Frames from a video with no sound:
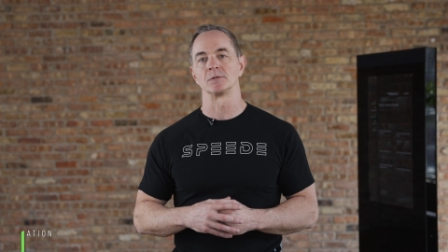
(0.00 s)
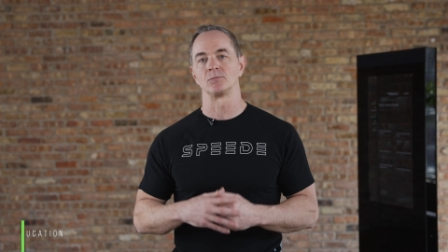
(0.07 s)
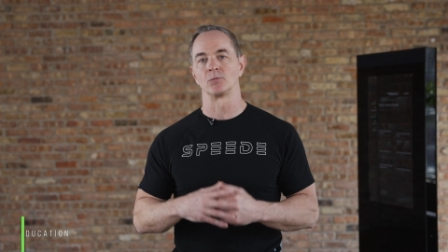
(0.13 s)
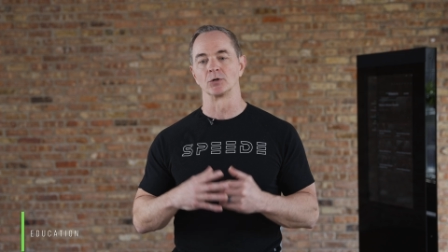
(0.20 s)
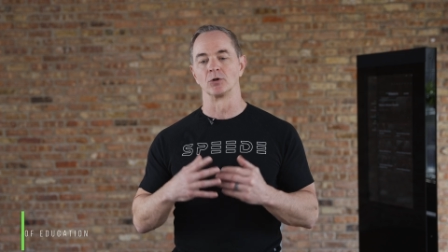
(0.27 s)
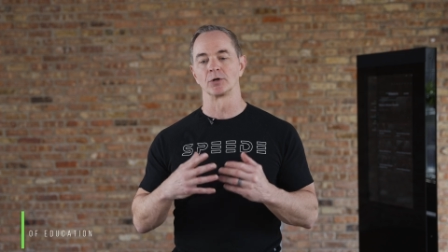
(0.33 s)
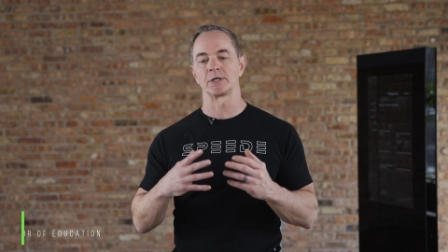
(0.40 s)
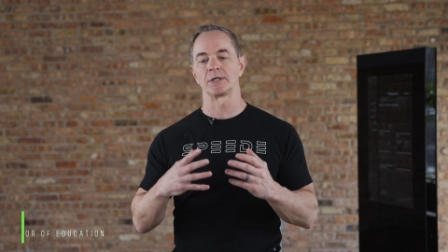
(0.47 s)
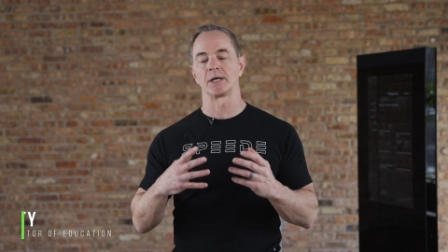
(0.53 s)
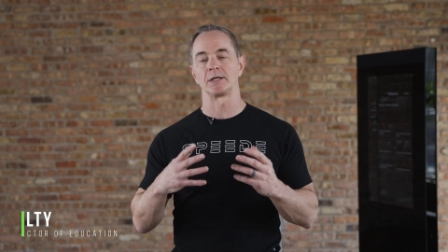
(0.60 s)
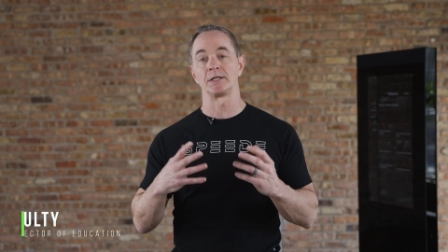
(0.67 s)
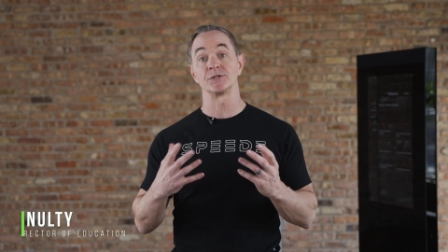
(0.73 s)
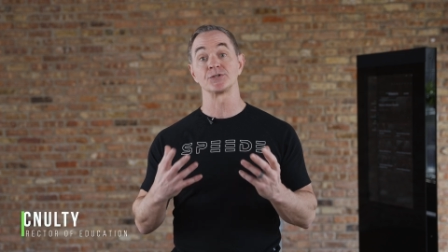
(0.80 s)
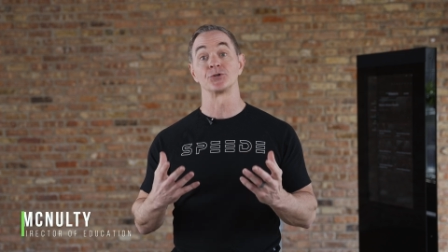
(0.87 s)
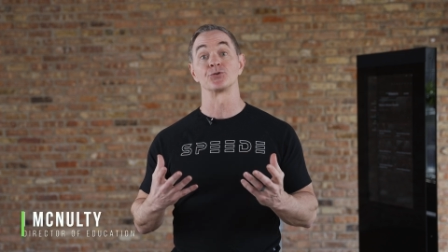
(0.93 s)
we're looking at
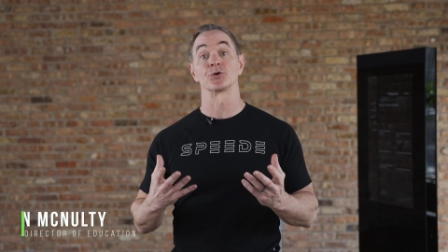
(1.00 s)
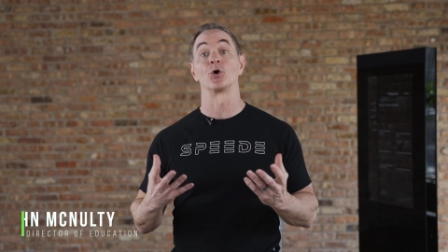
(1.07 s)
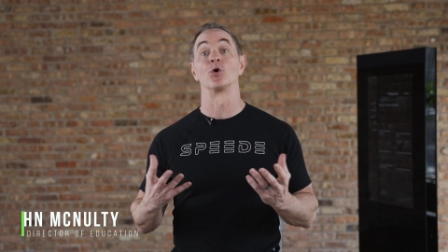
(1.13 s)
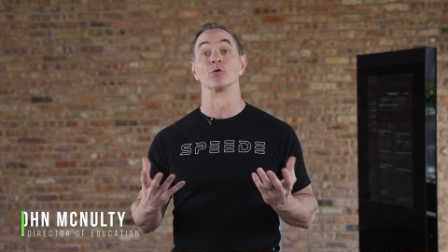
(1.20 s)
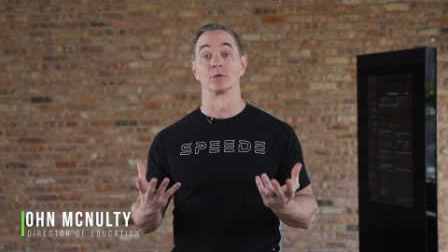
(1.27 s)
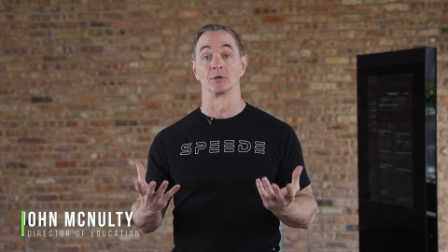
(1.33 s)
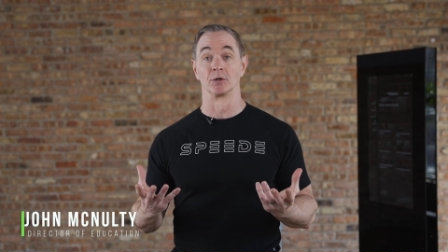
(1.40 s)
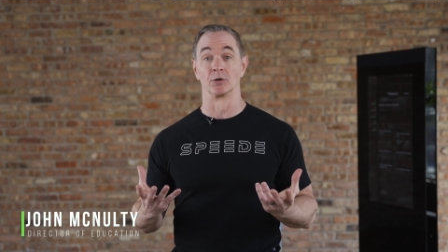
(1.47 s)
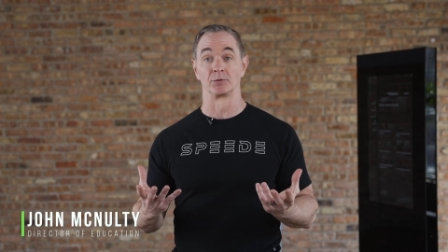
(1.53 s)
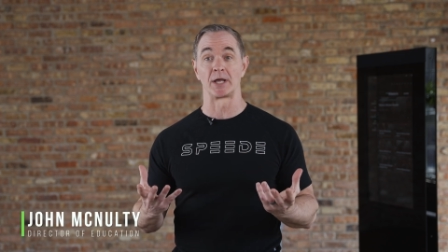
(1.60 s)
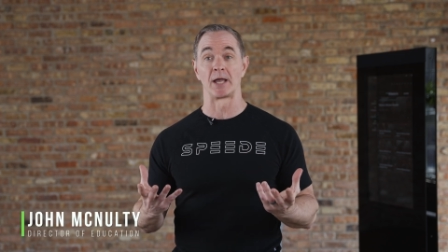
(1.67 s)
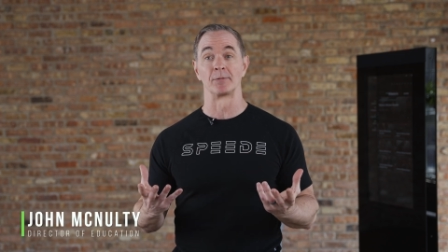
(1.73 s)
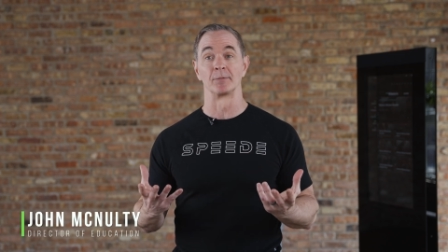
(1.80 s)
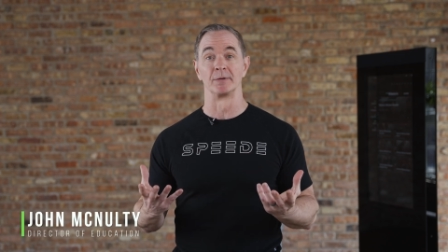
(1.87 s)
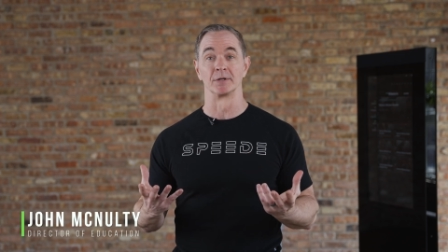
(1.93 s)
eccentric overload
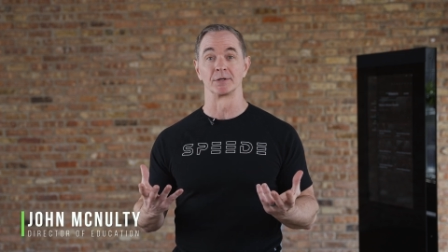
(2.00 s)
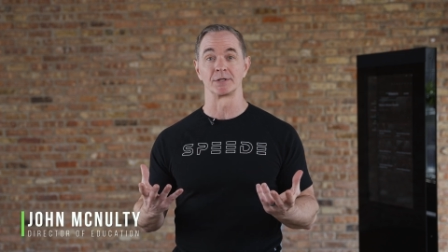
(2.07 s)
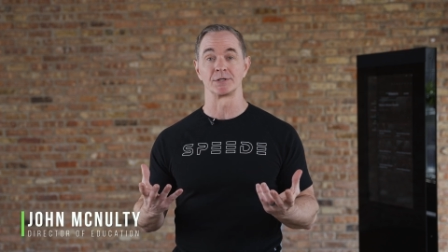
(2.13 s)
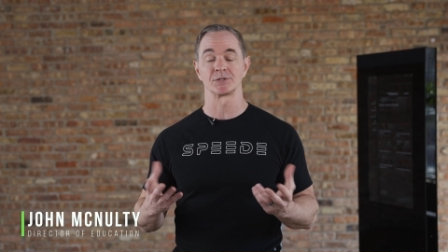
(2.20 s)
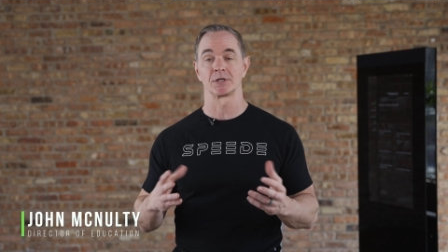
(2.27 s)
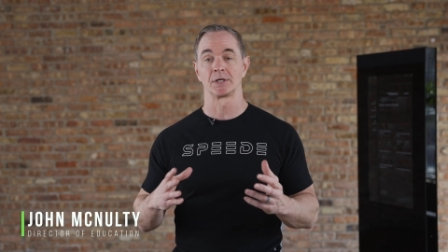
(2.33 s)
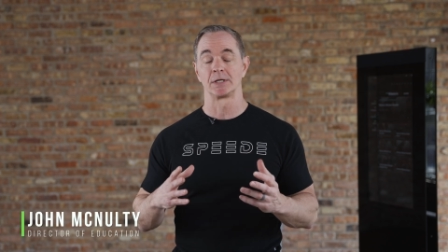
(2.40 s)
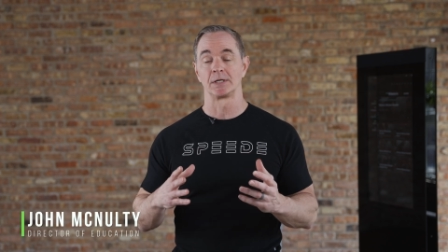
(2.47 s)
capabilities.